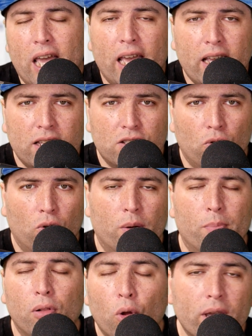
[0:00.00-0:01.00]
my V
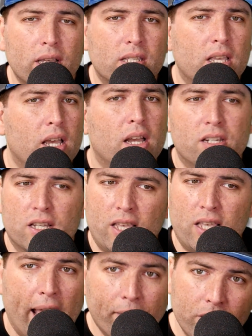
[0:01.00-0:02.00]
As or employees
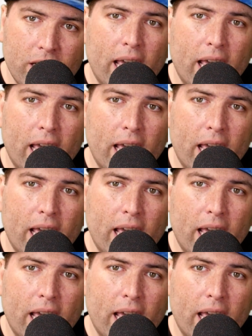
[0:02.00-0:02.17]
just